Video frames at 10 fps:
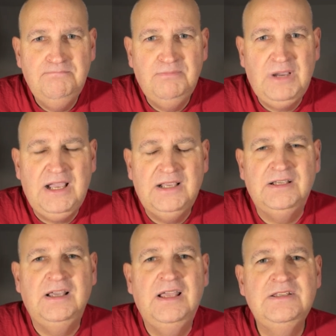
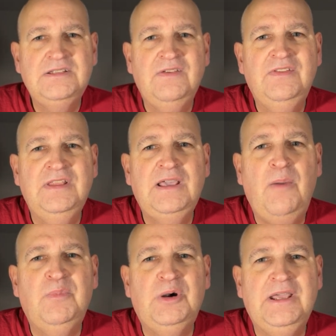bang, something
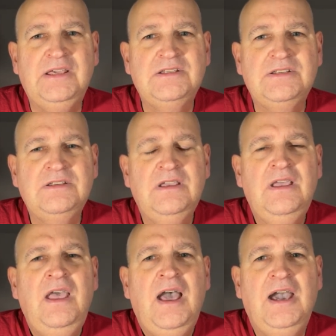breaks.
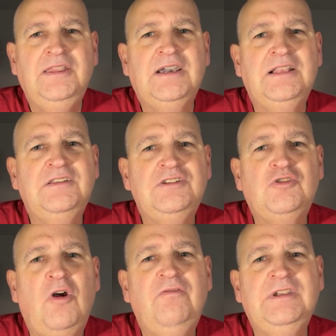Either
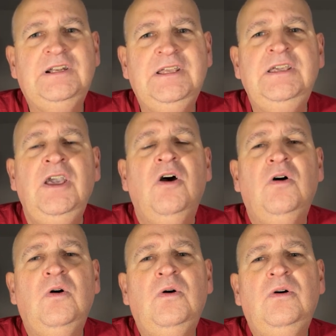catastrophically
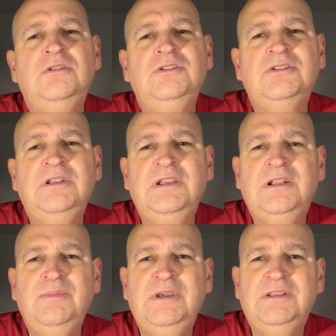or just a
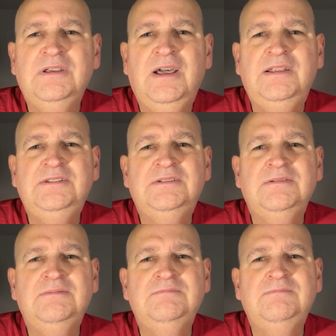little bit, and
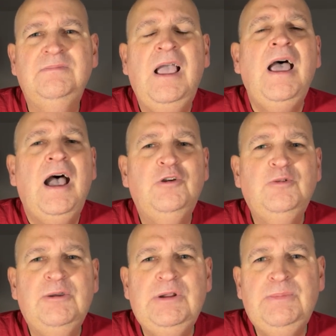how
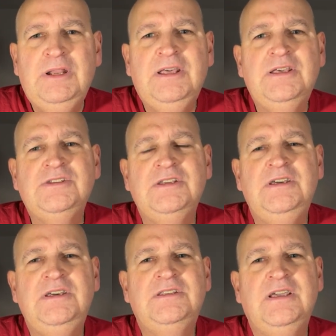do I replace
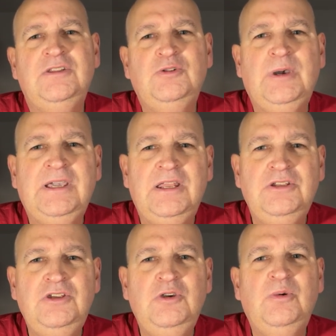it? And do I get a
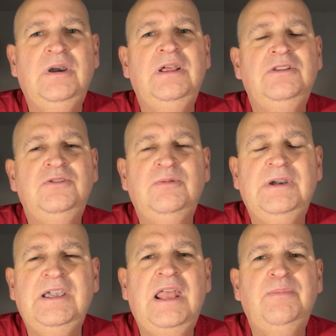new one? And do
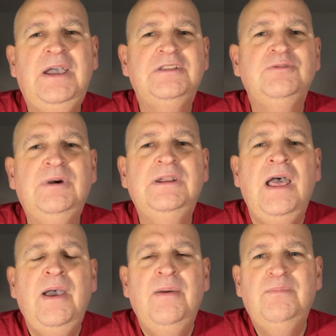I get a better one?
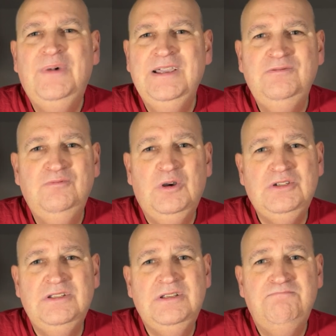Mine
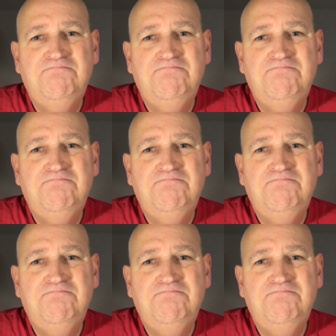wasn't